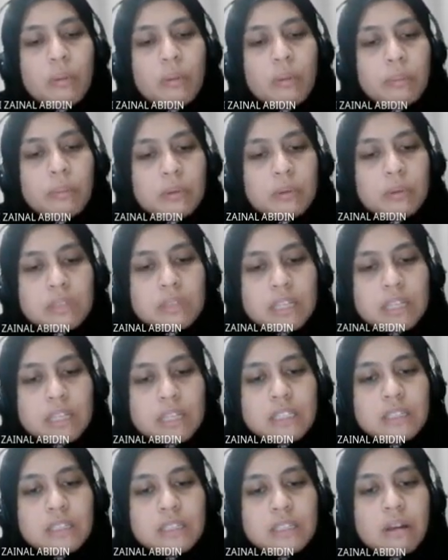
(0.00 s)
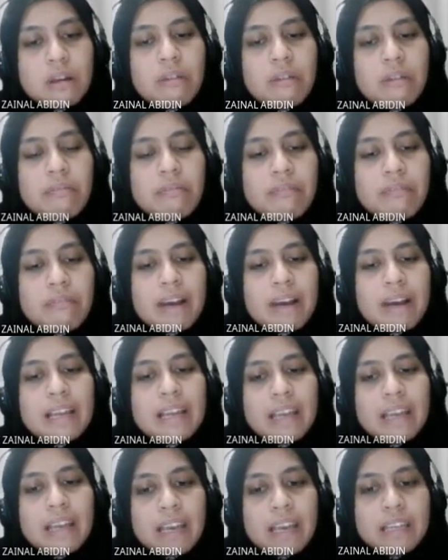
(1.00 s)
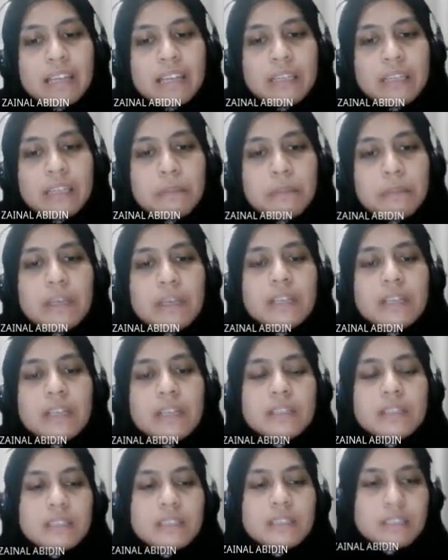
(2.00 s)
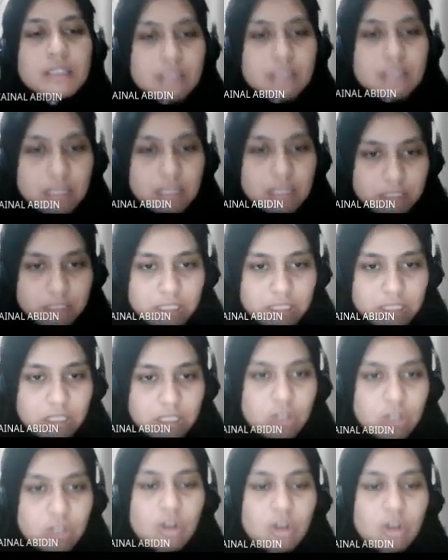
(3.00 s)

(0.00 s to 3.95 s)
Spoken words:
process, file, and DB structure.